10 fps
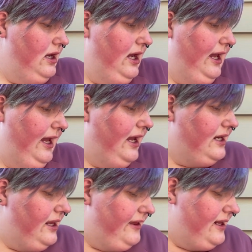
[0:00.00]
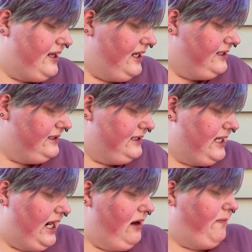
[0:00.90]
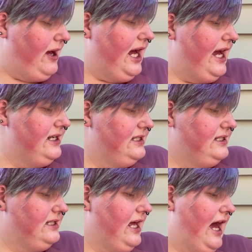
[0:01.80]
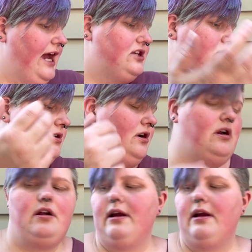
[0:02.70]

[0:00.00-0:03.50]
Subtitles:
And then things that I bought / were